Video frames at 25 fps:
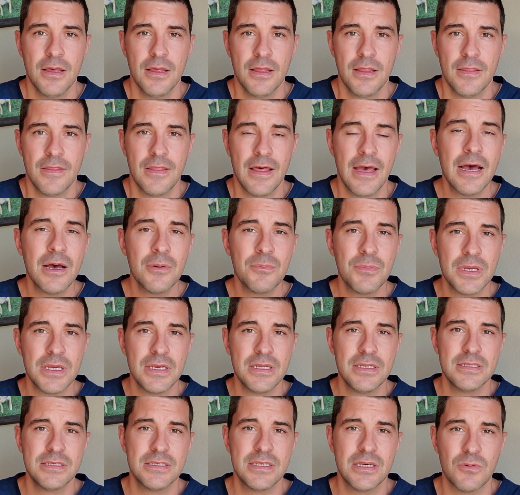That
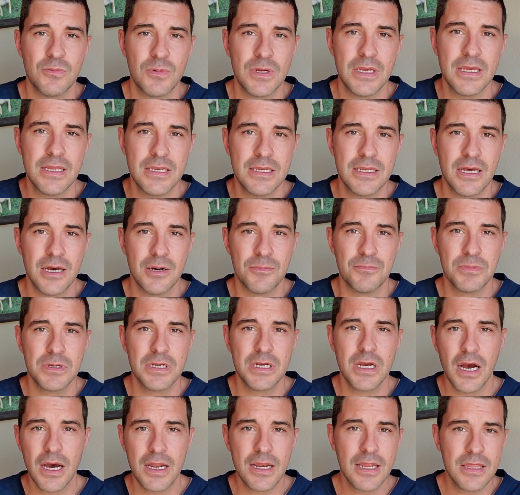means that we end up
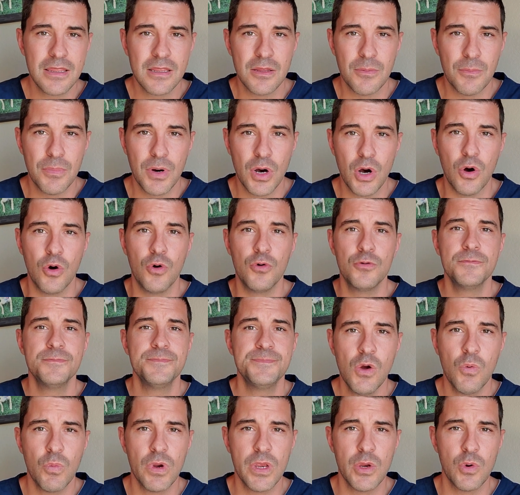cutting the
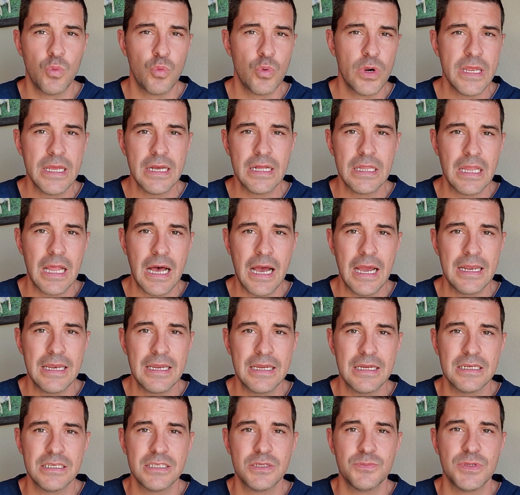bone, we realign
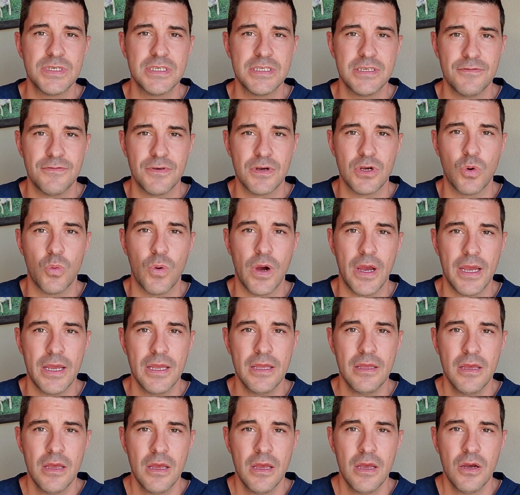it a specific
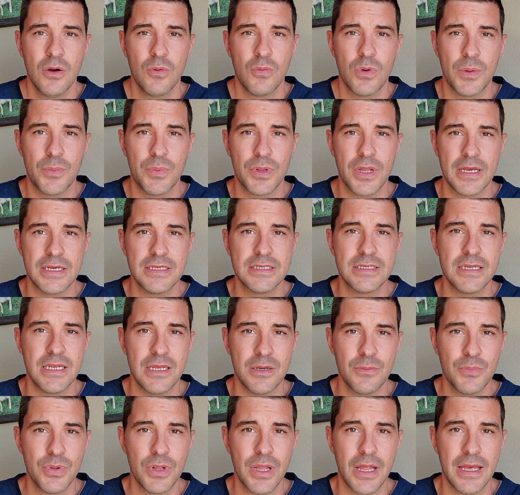way, we place an
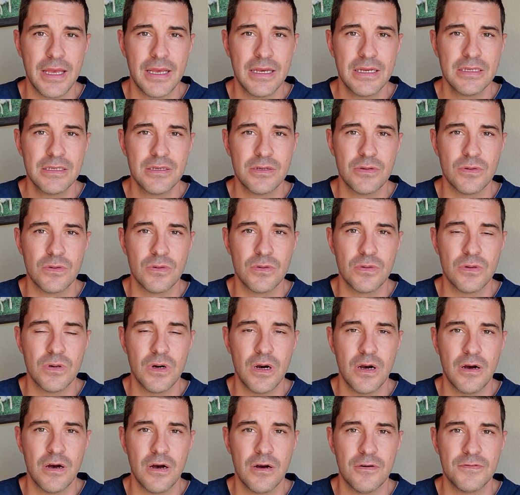implant or
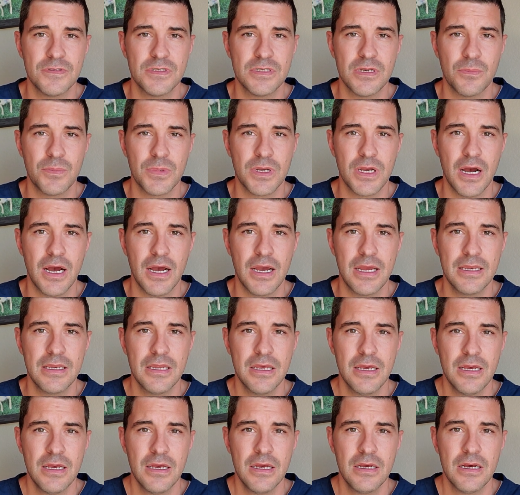of some kind
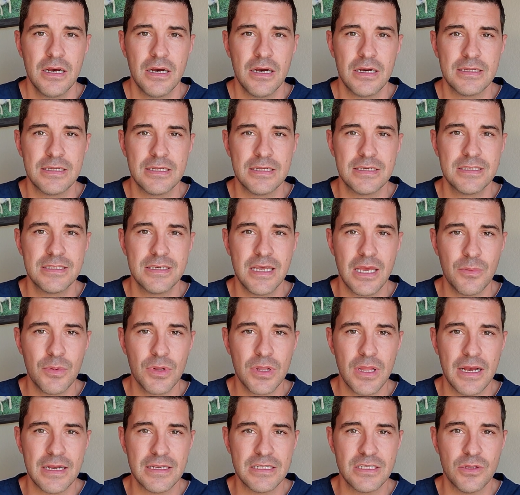to
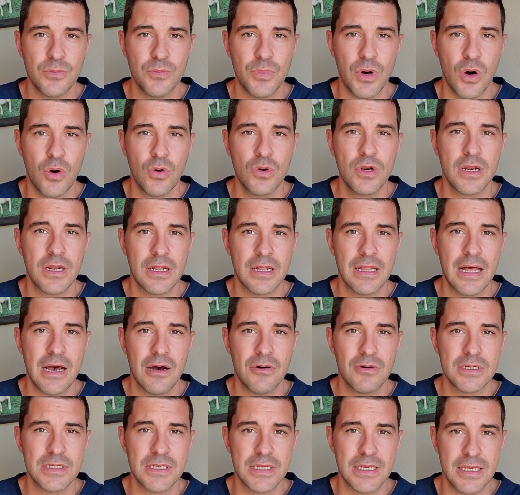stabilize the bone and allow
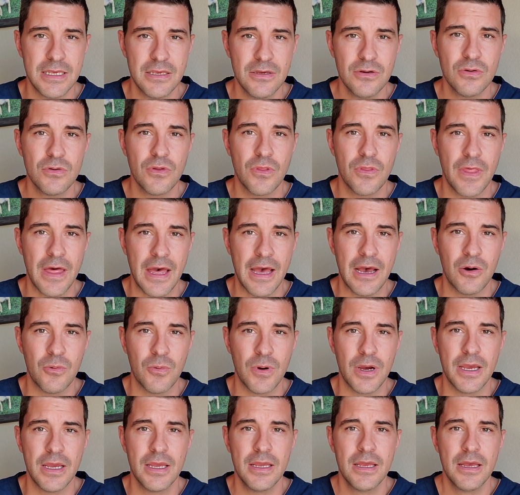it to heal that
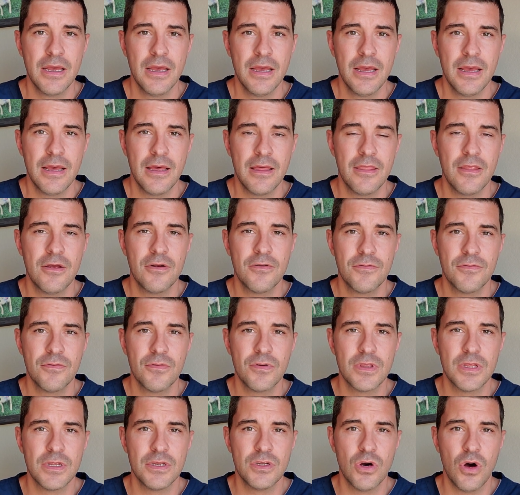way, and therefore
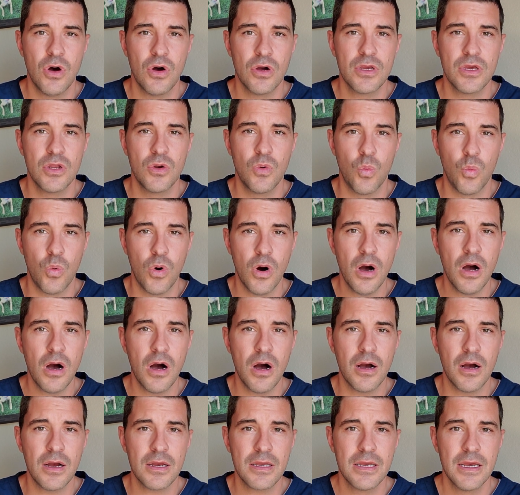the dog can
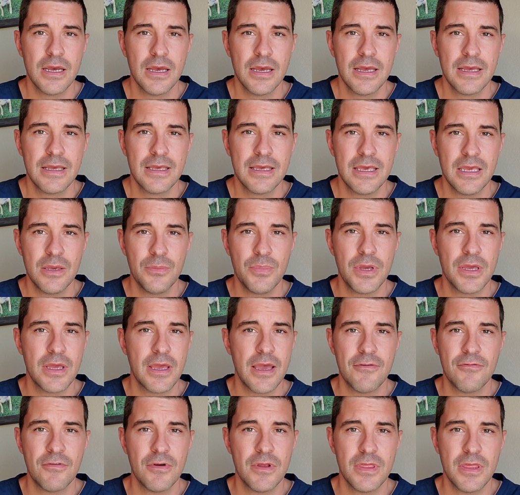walk, keeping
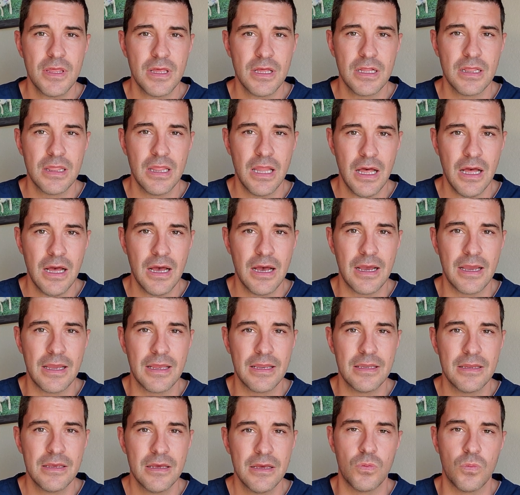everything
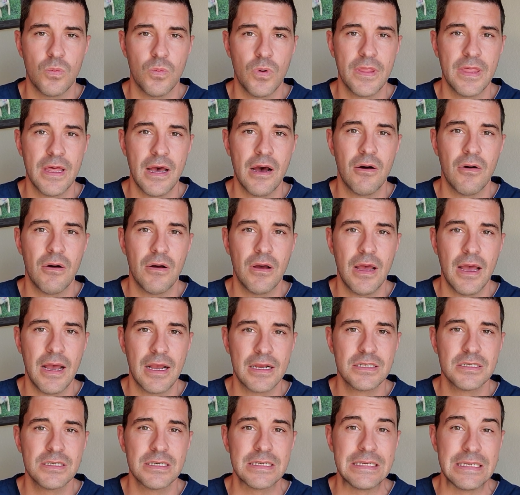aligned without
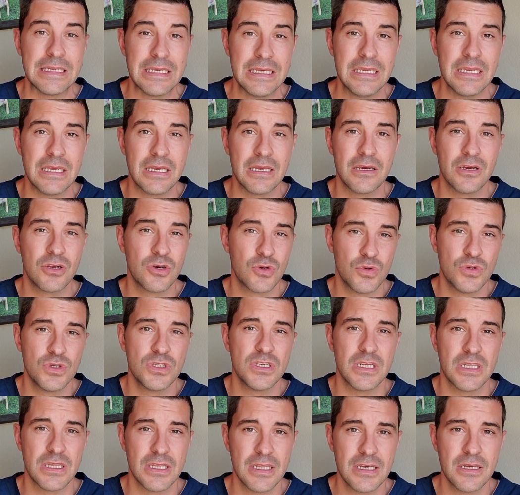actually needing a
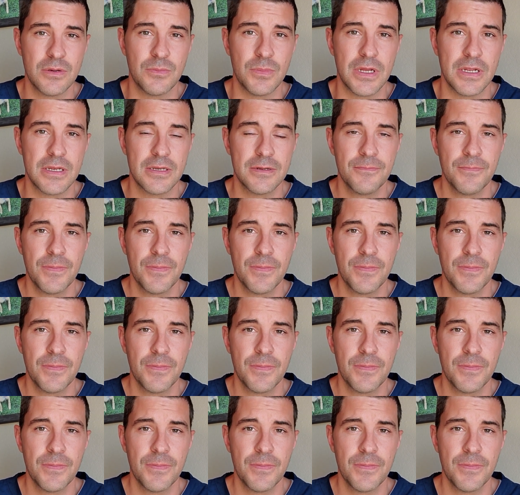cruciate ligament.